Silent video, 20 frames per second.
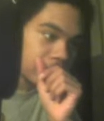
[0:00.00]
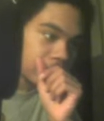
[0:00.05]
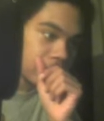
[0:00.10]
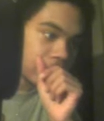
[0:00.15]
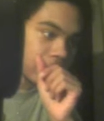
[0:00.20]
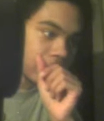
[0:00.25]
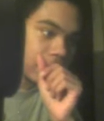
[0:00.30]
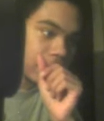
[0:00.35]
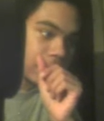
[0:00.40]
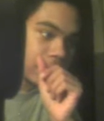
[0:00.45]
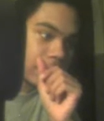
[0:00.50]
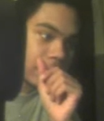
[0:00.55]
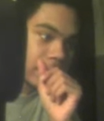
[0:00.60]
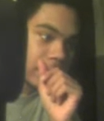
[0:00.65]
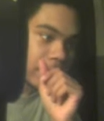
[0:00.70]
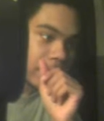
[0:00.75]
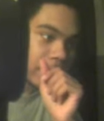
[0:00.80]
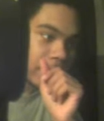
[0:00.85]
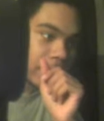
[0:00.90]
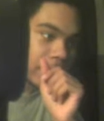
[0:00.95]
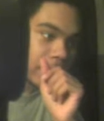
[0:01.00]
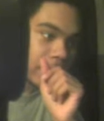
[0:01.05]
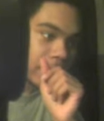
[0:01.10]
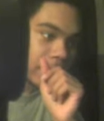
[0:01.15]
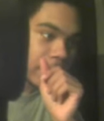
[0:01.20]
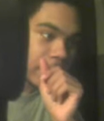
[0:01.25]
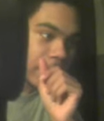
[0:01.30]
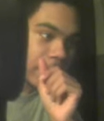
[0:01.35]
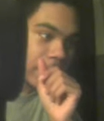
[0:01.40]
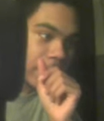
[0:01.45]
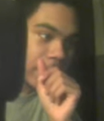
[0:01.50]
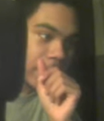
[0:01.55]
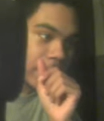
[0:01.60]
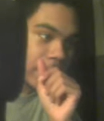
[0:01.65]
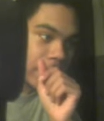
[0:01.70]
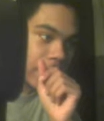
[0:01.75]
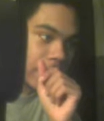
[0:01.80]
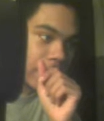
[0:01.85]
No one is speaking in this clip.